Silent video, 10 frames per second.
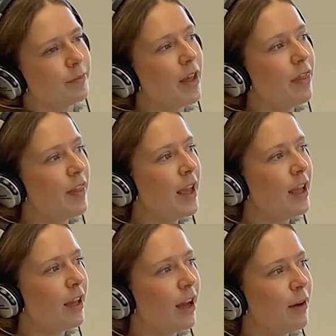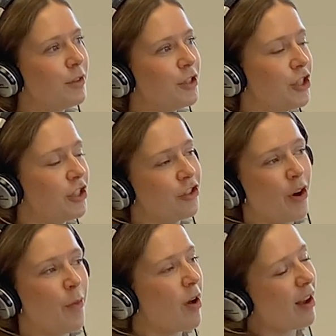I think I was just
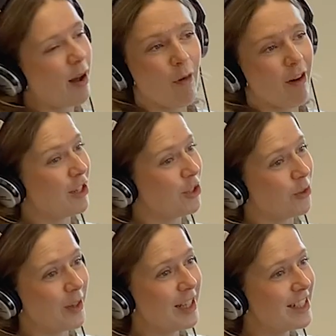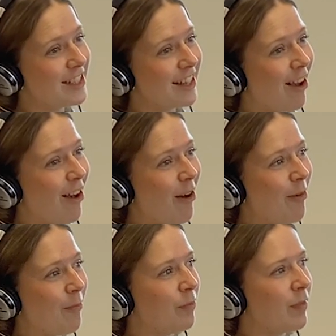trying to work out what I enjoyed.
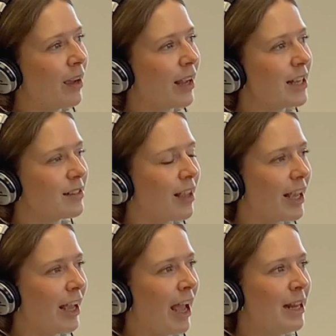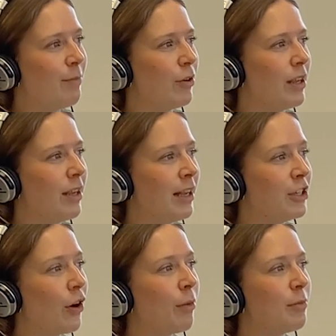I guess like anybody,
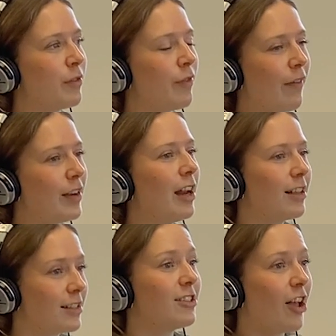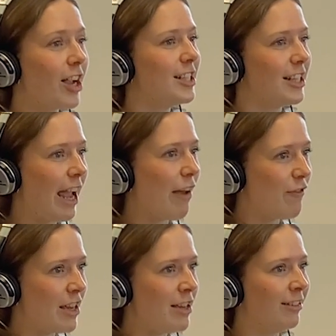and Durham was a very like society
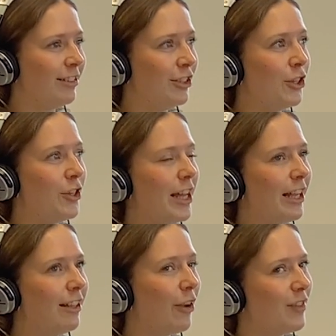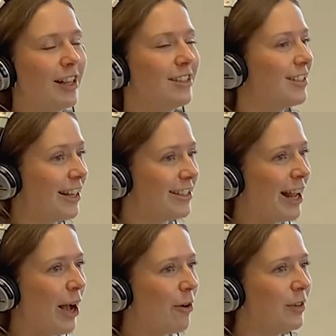heavy uni, hopefully it still is
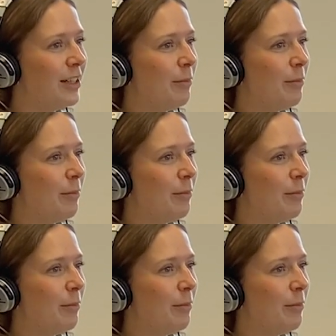now.